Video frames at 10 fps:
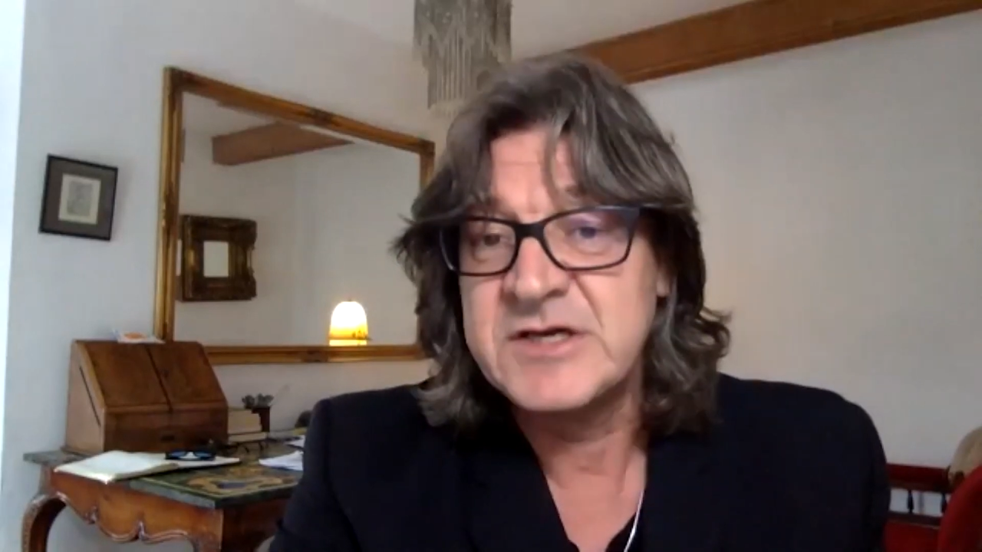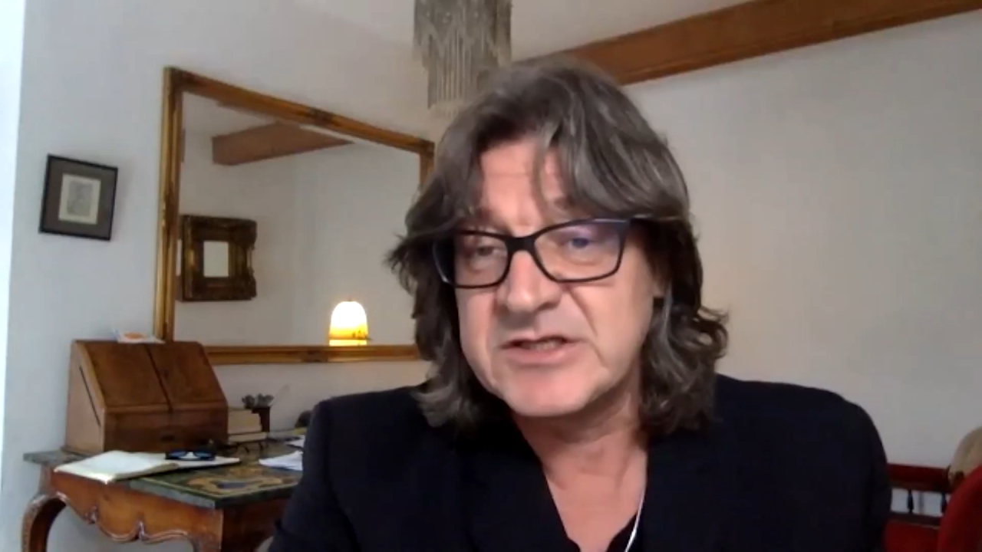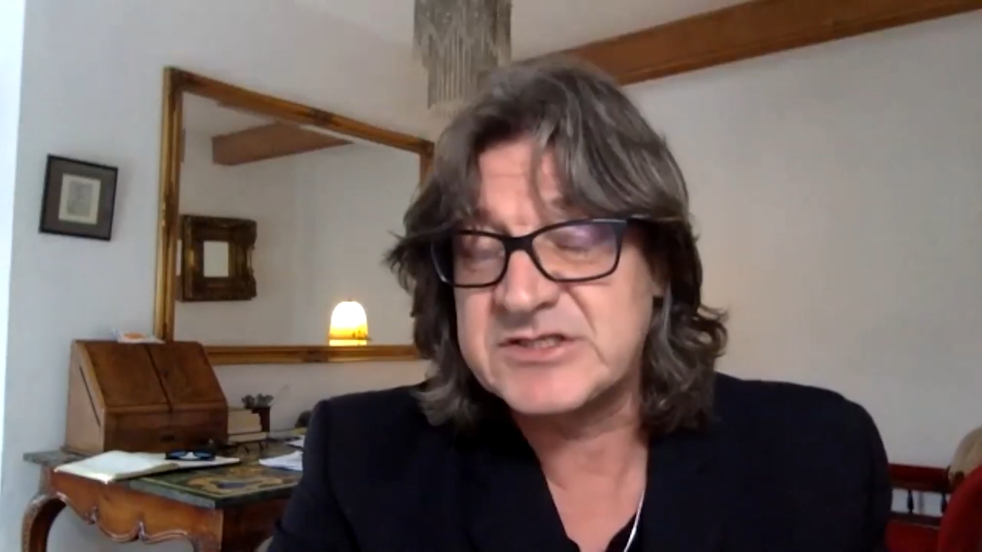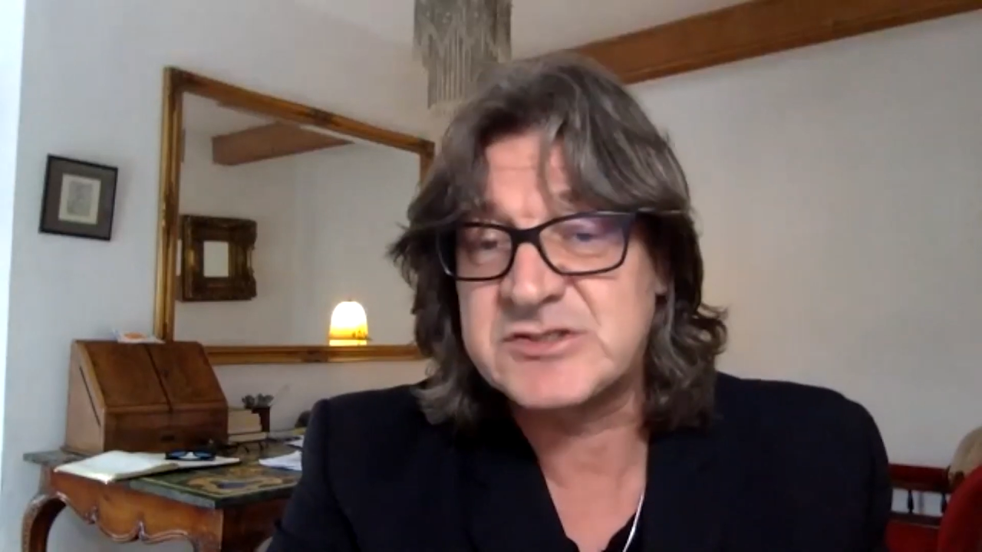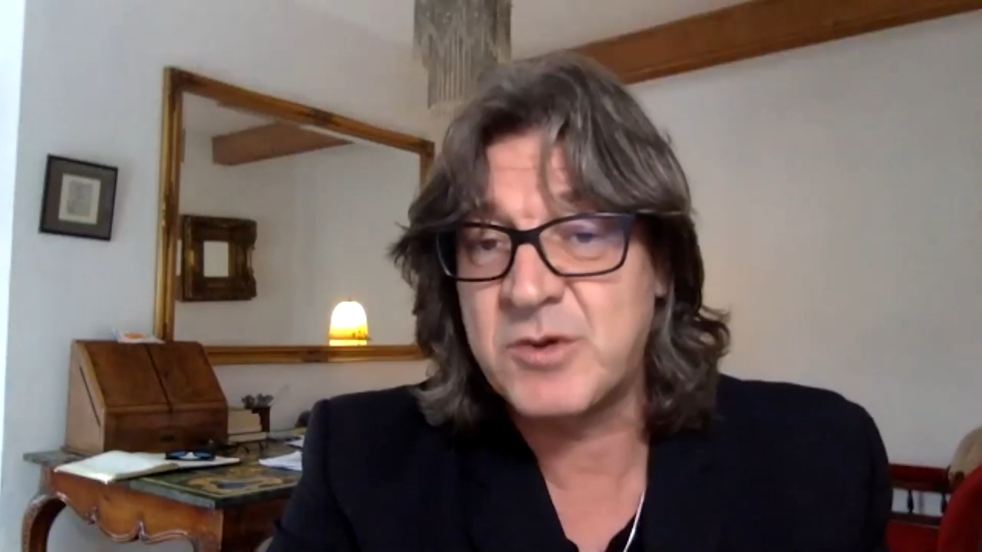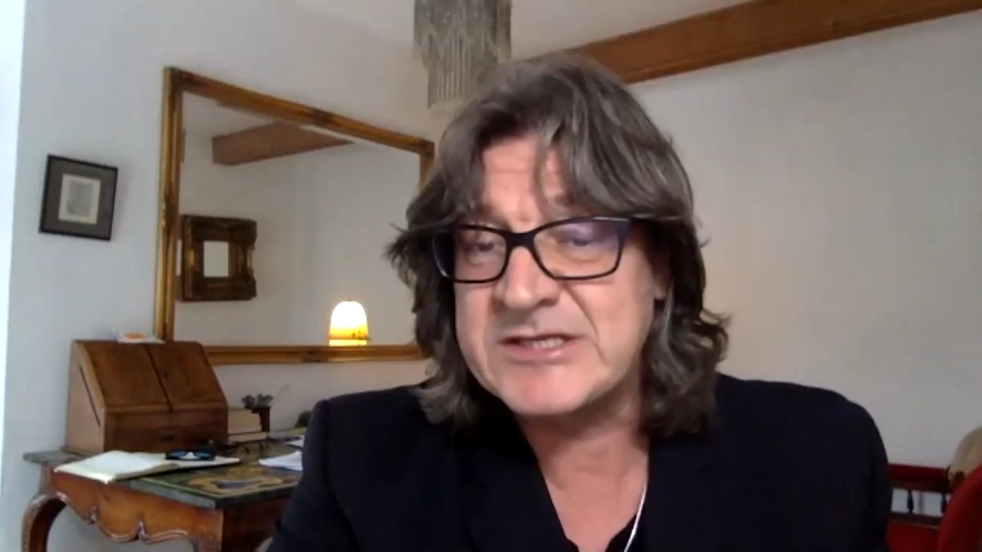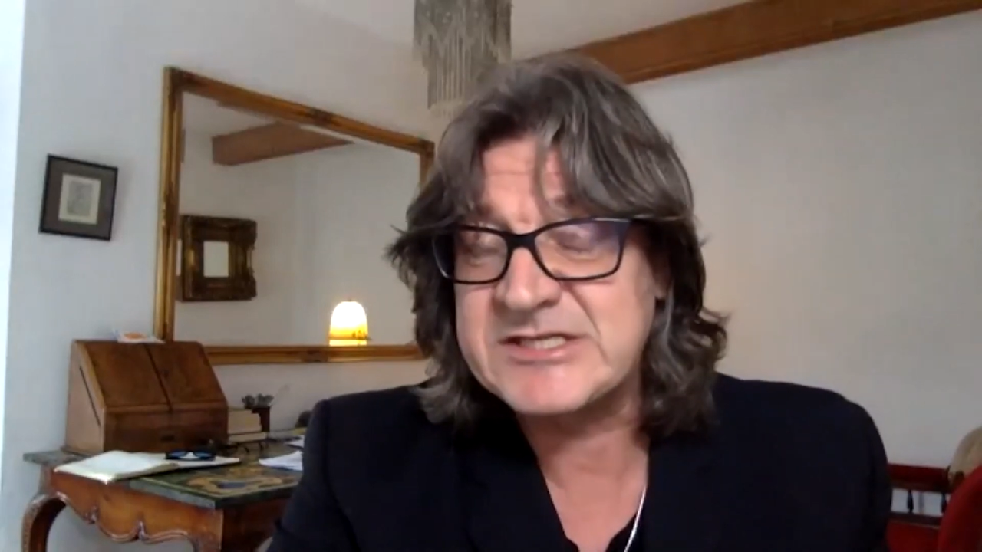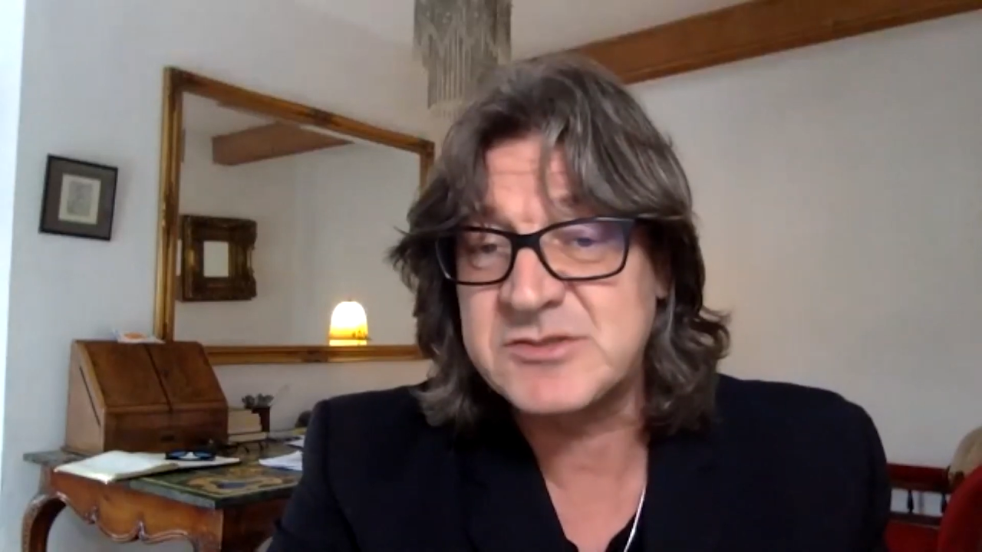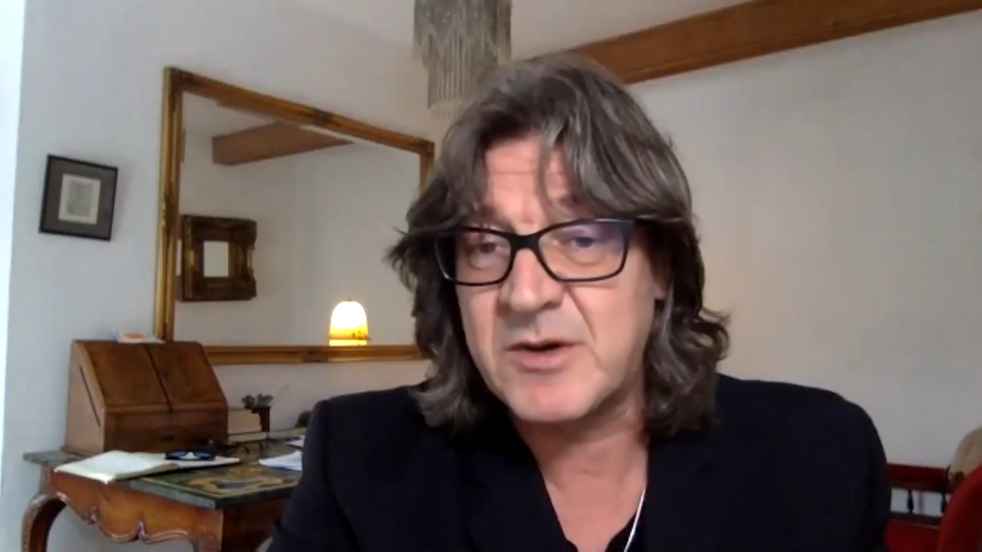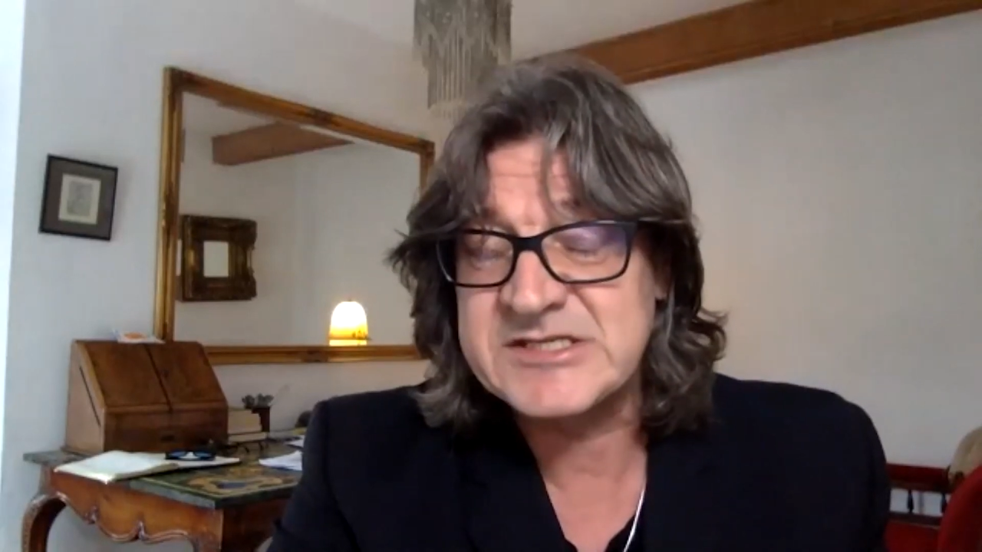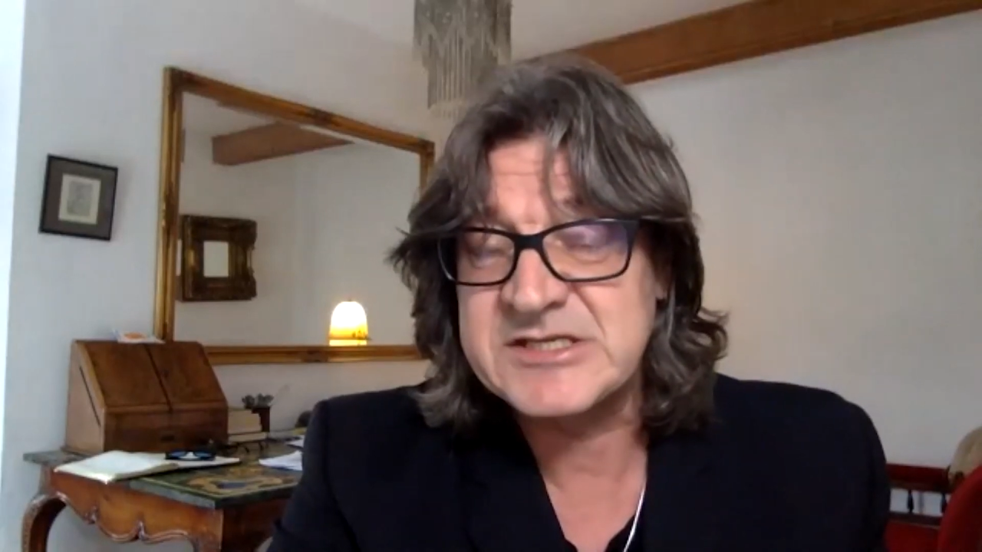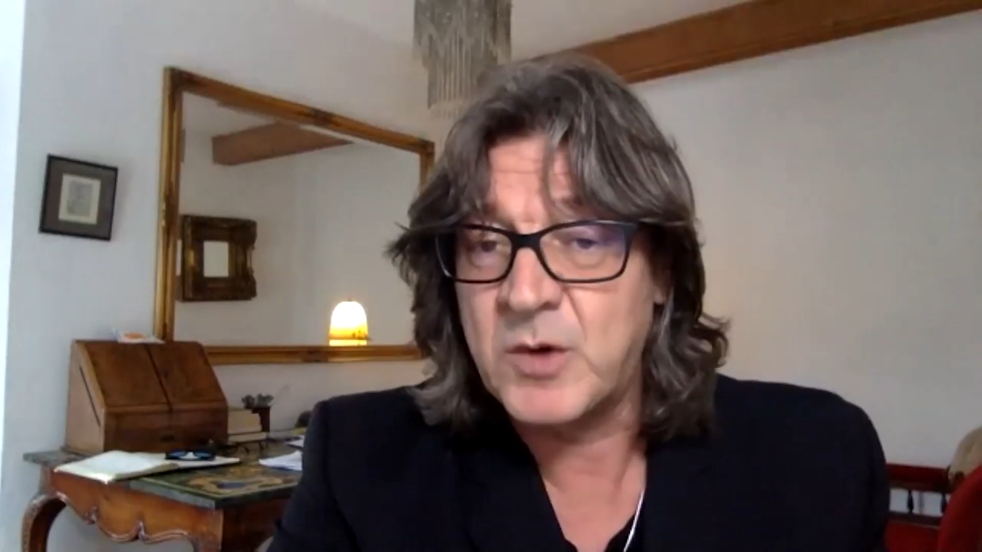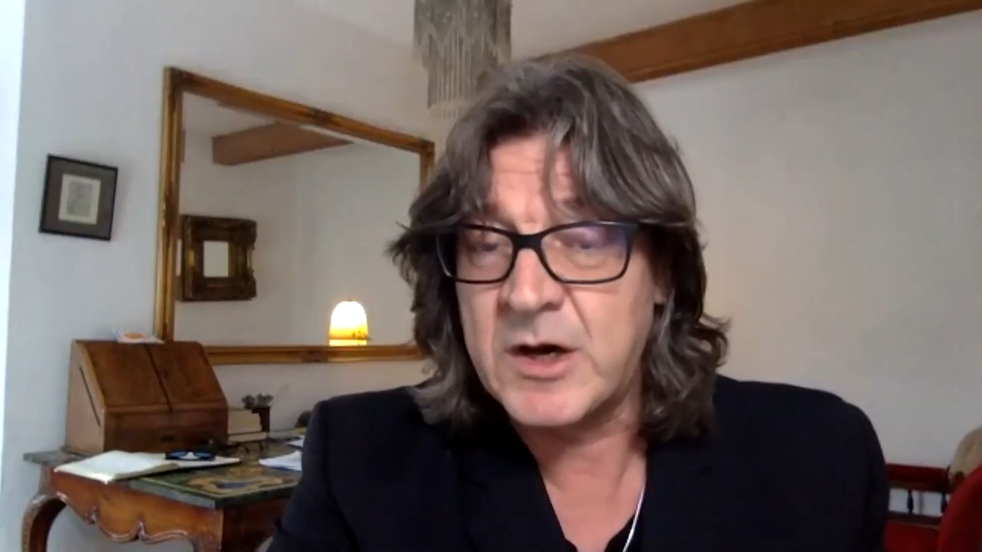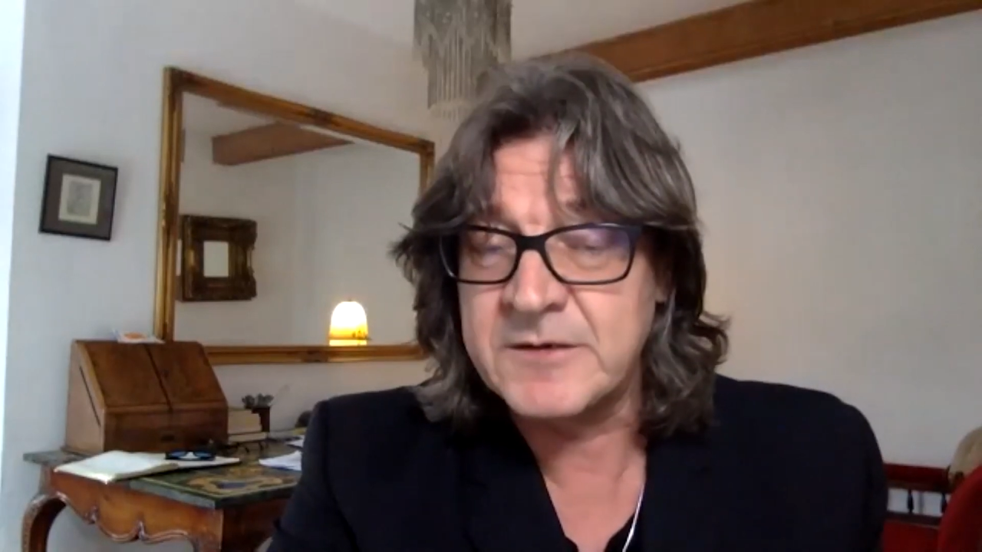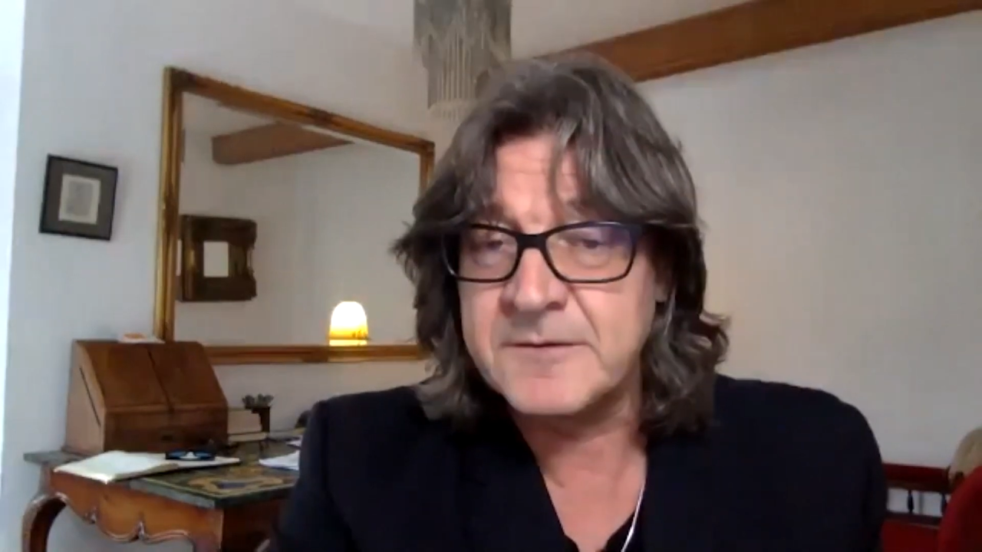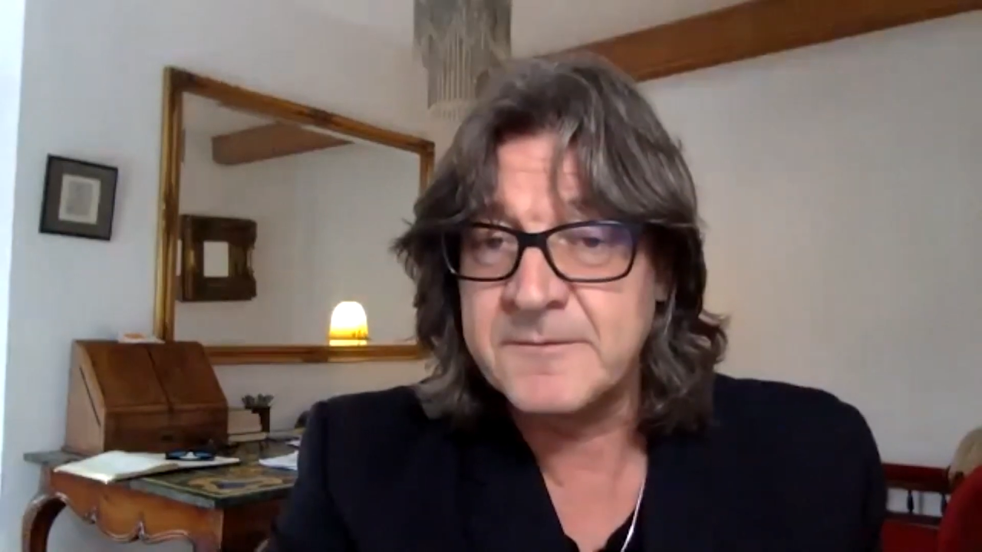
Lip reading: to 2021.